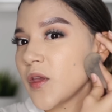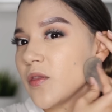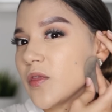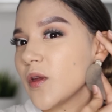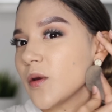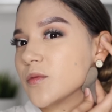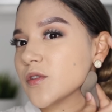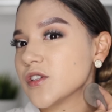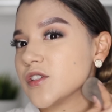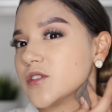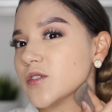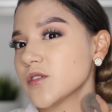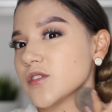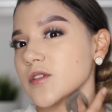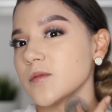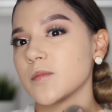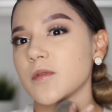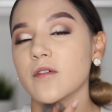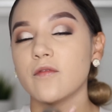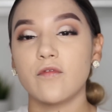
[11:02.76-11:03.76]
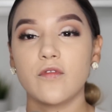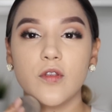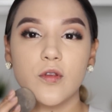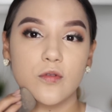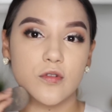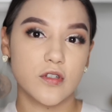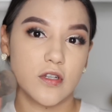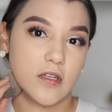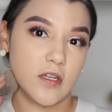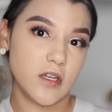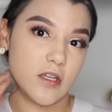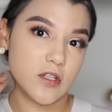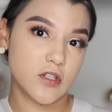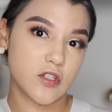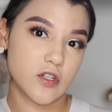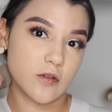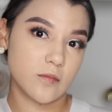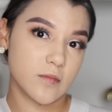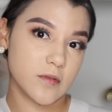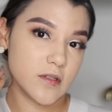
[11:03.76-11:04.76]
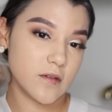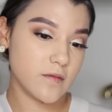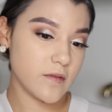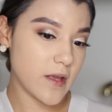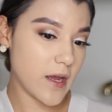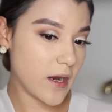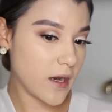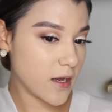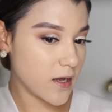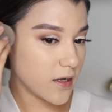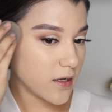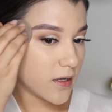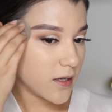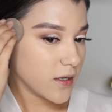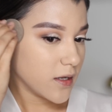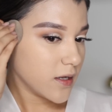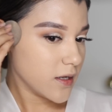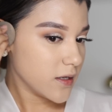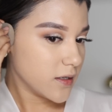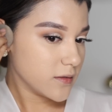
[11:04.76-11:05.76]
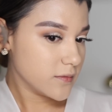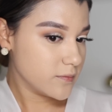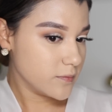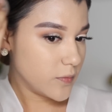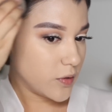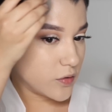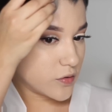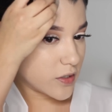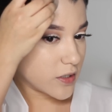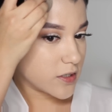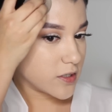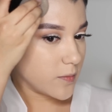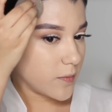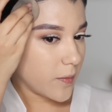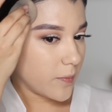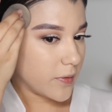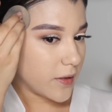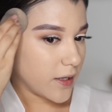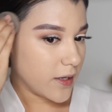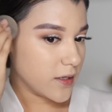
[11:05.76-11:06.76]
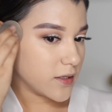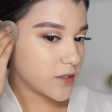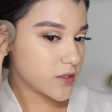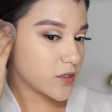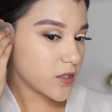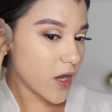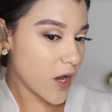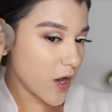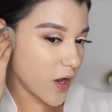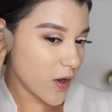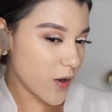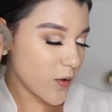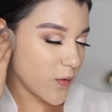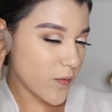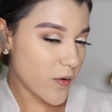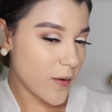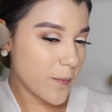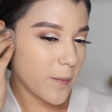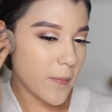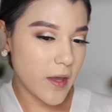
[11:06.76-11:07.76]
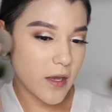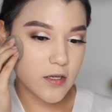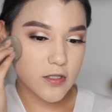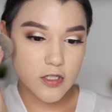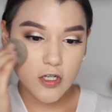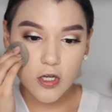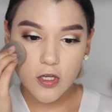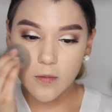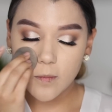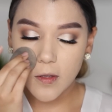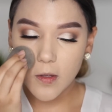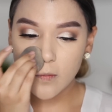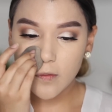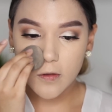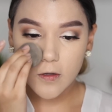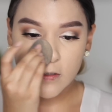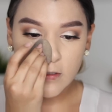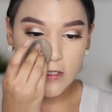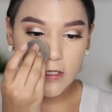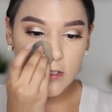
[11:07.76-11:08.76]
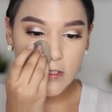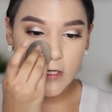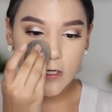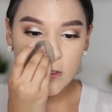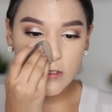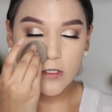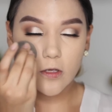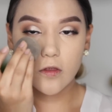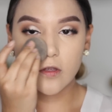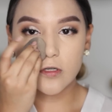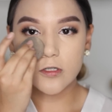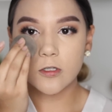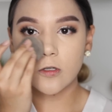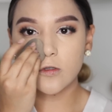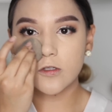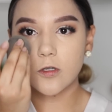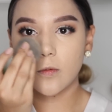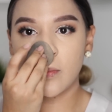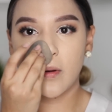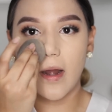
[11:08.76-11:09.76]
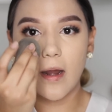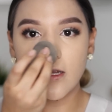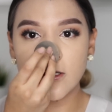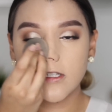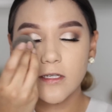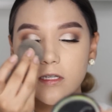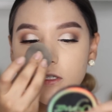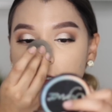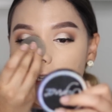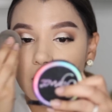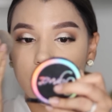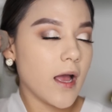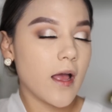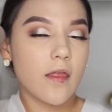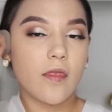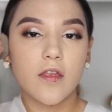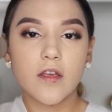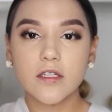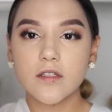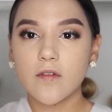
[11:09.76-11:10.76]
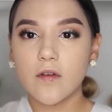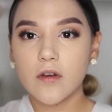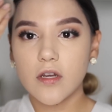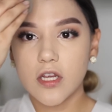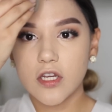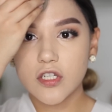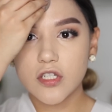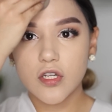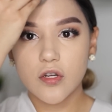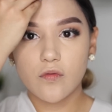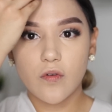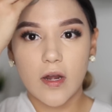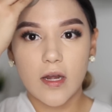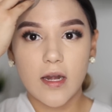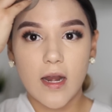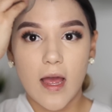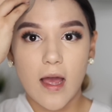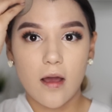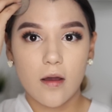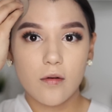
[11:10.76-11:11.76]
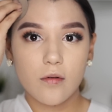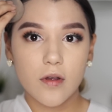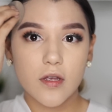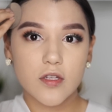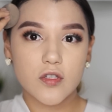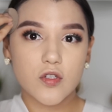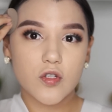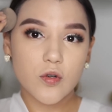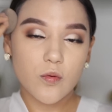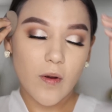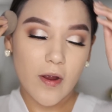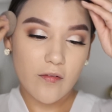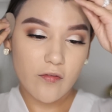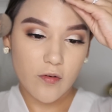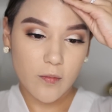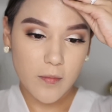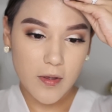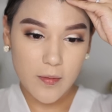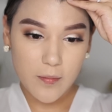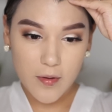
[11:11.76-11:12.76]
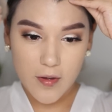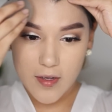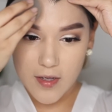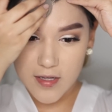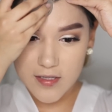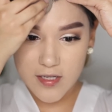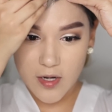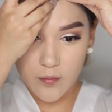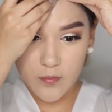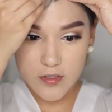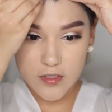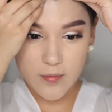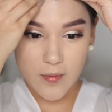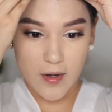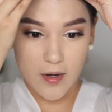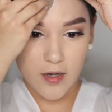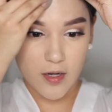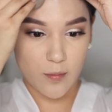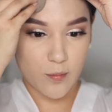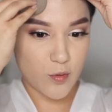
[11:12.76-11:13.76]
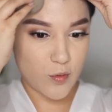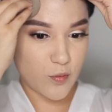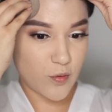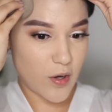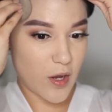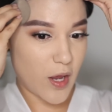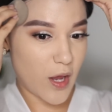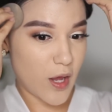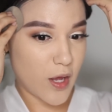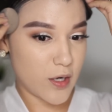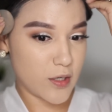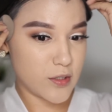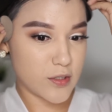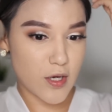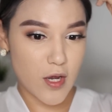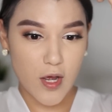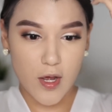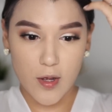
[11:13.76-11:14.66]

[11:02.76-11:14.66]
there was still some confusion in terms of like music to be played. So make sure you meet with your DJ so there's no surprises. This foundation right now is too white for me because I went to my honeymoon and